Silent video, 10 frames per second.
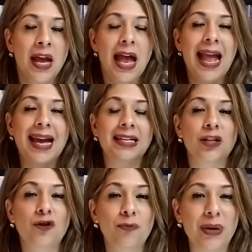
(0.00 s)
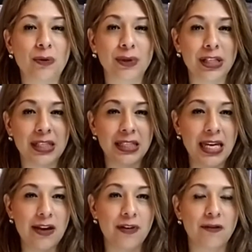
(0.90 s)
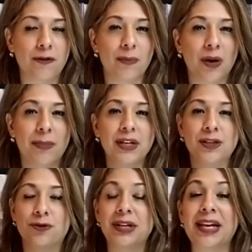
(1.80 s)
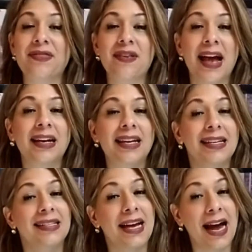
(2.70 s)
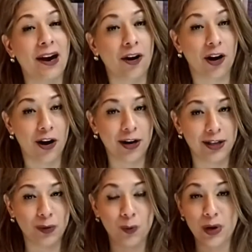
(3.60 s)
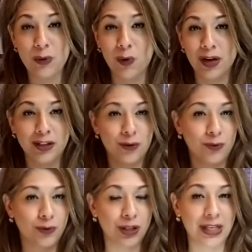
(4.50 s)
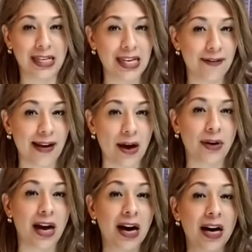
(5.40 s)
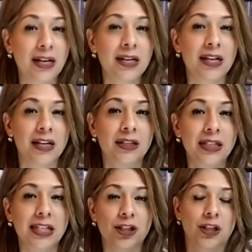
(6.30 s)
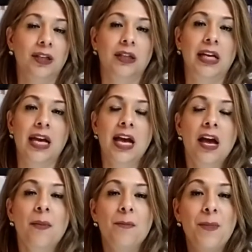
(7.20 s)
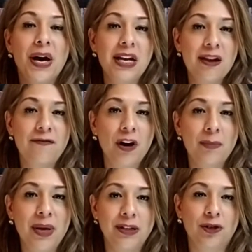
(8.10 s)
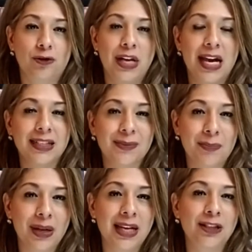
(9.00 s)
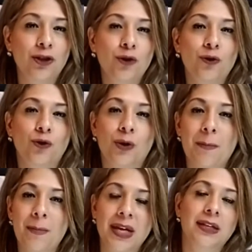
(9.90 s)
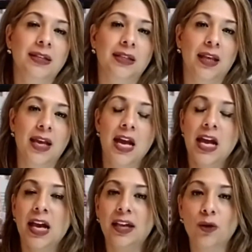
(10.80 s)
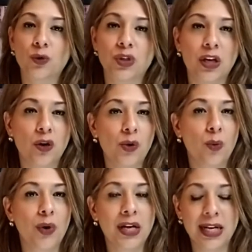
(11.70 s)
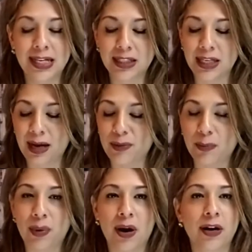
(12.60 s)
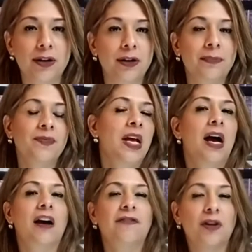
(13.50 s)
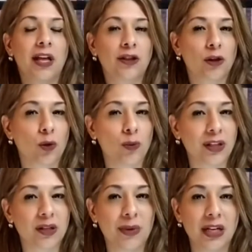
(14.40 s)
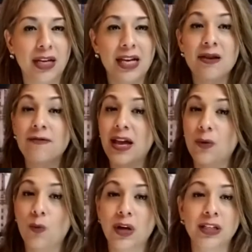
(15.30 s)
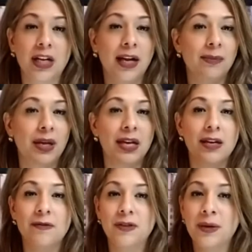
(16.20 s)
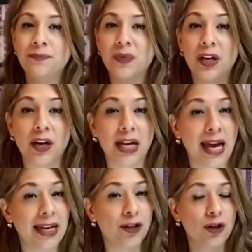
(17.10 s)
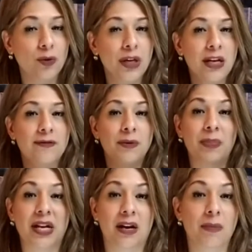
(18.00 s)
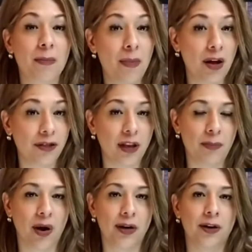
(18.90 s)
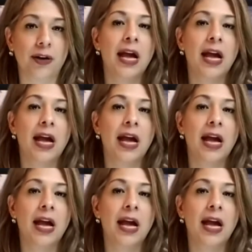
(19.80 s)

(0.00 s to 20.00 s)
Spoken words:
and you've been receiving from our ministry, and that is our heart. We want to give out unconditionally. But if our ministry has blessed you tremendously and you say, you know what, it's time to partner, I feel like the Lord wants me to give a one-time gift, an occasional gift, become a monthly partner,